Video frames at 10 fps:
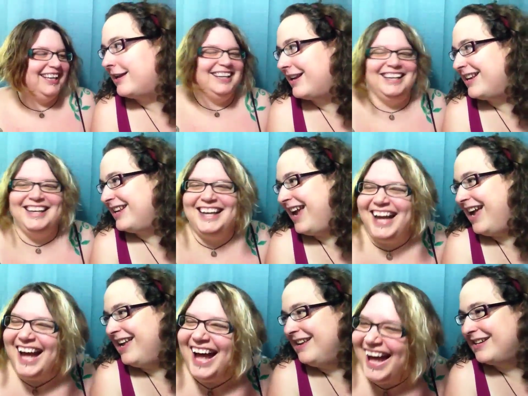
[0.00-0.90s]

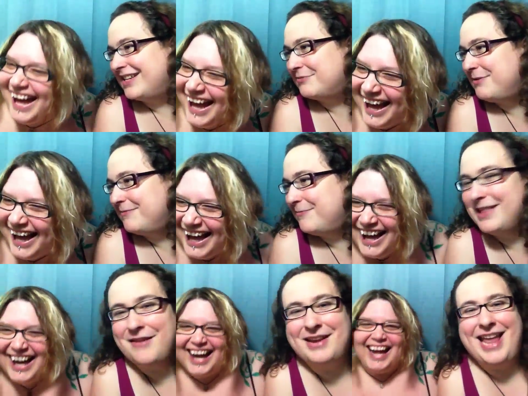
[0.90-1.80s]
Speaker 1: yeah. we,
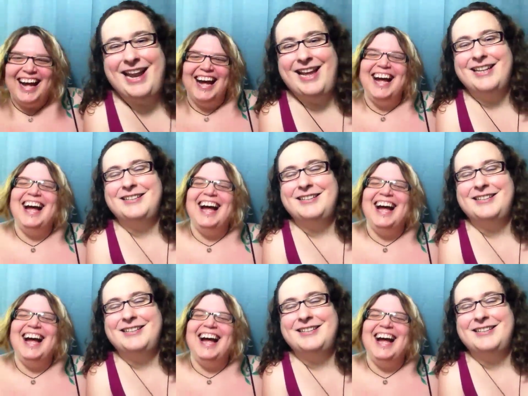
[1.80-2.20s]
we love Canada.